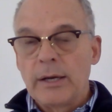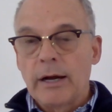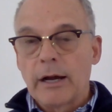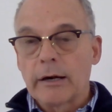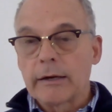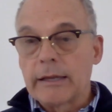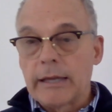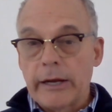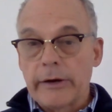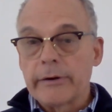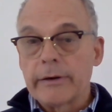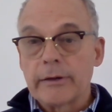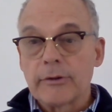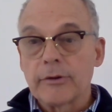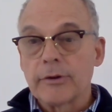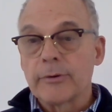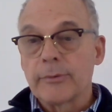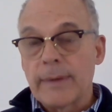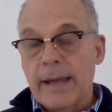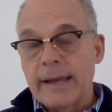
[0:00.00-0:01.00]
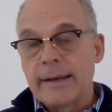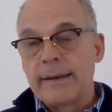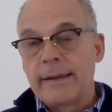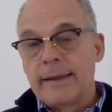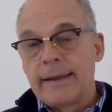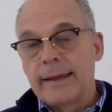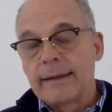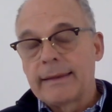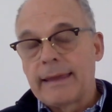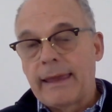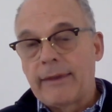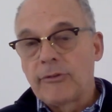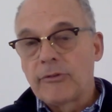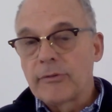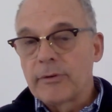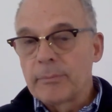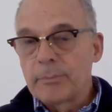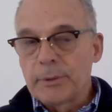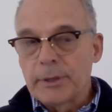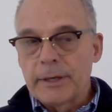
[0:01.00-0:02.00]
our character, right, at
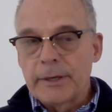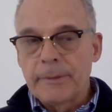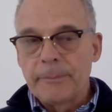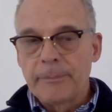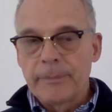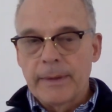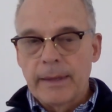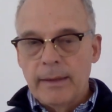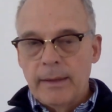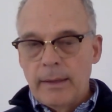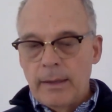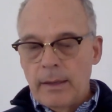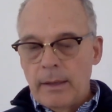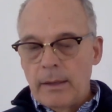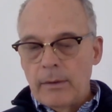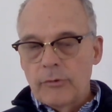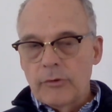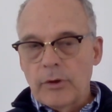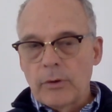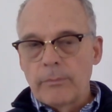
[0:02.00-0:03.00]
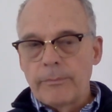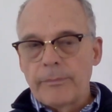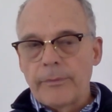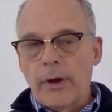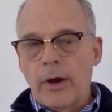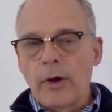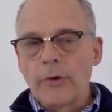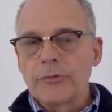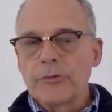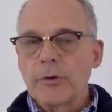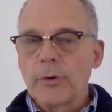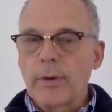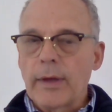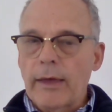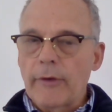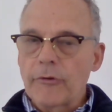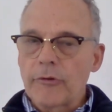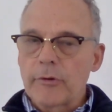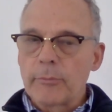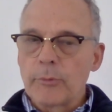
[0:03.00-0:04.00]
Kaeser Blair. So also
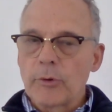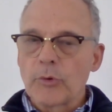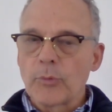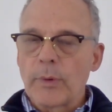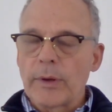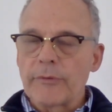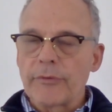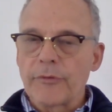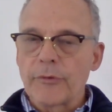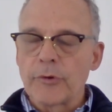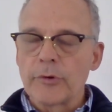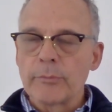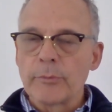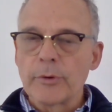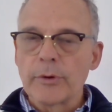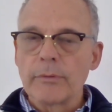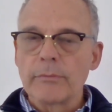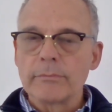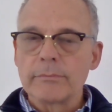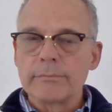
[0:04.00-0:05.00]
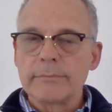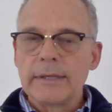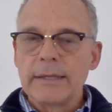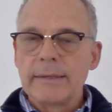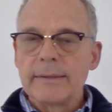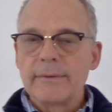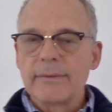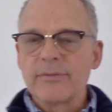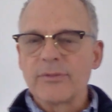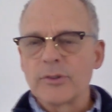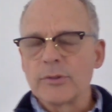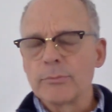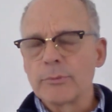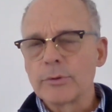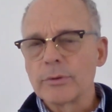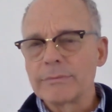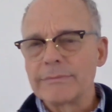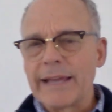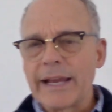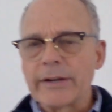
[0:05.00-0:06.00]
customers want
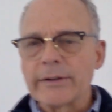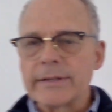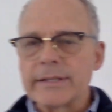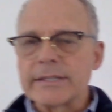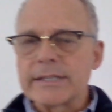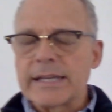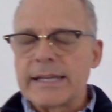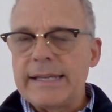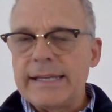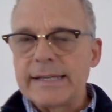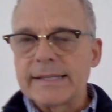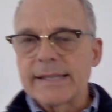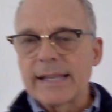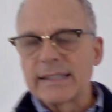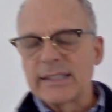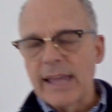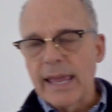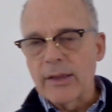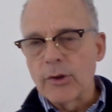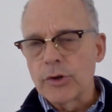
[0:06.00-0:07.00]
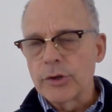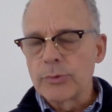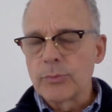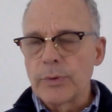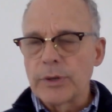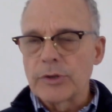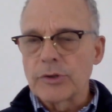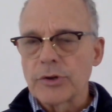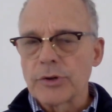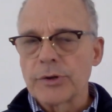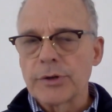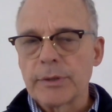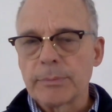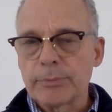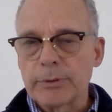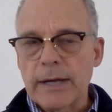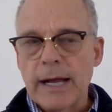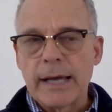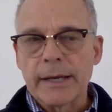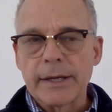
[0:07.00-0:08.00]
firmer guarantees that they could return a
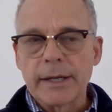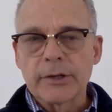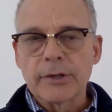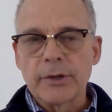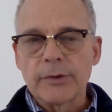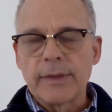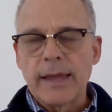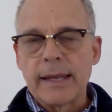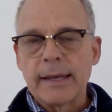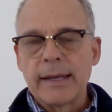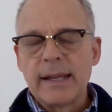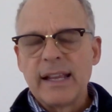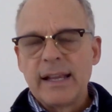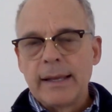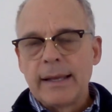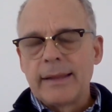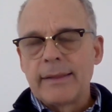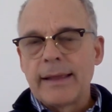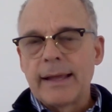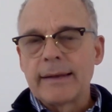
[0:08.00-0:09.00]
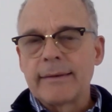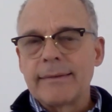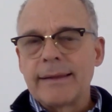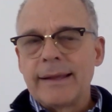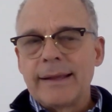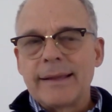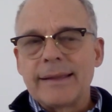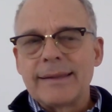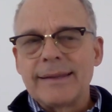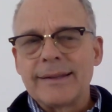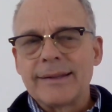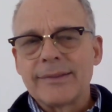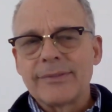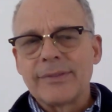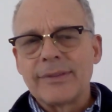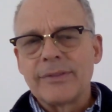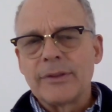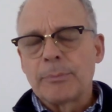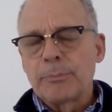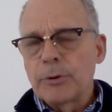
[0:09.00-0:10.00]
product, or that
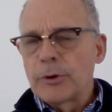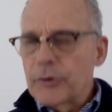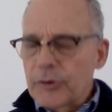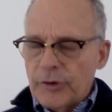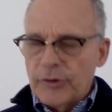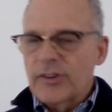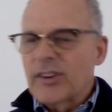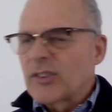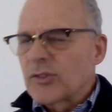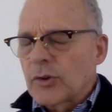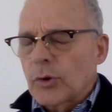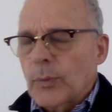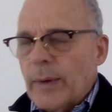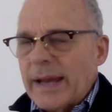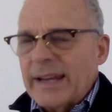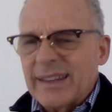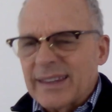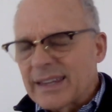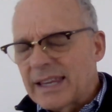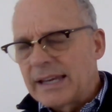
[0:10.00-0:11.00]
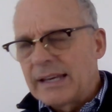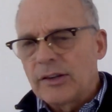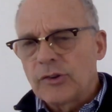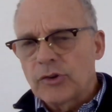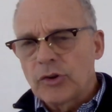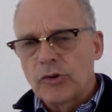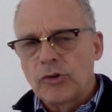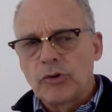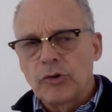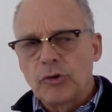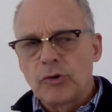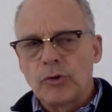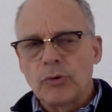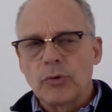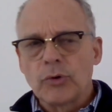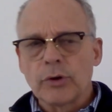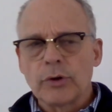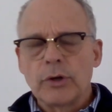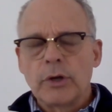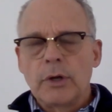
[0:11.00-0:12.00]
the purchase is the right thing to do,
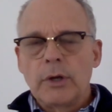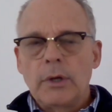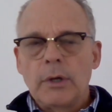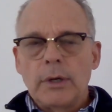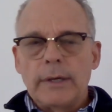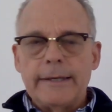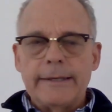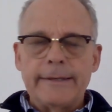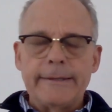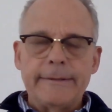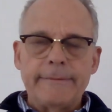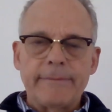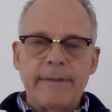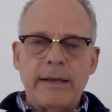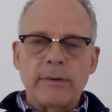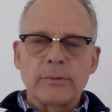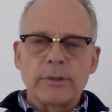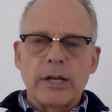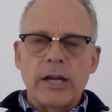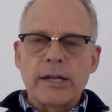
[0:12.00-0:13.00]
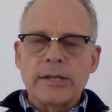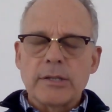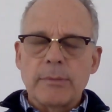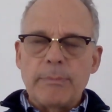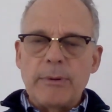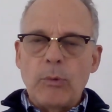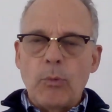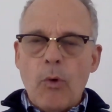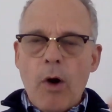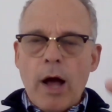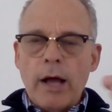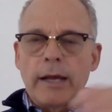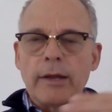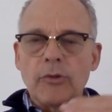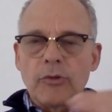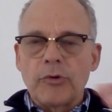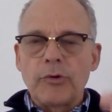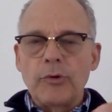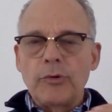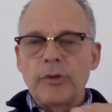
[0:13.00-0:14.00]
or that we're going to be walking
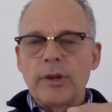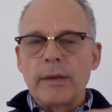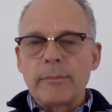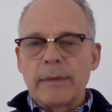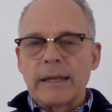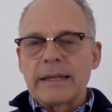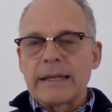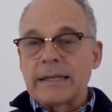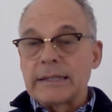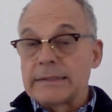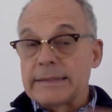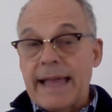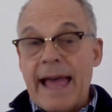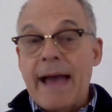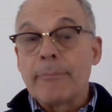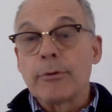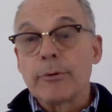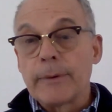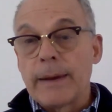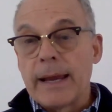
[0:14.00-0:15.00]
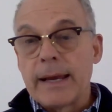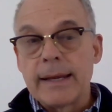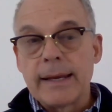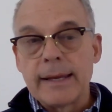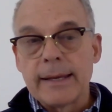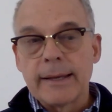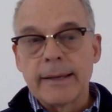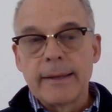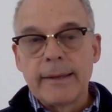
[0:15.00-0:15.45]
through them and collaborating.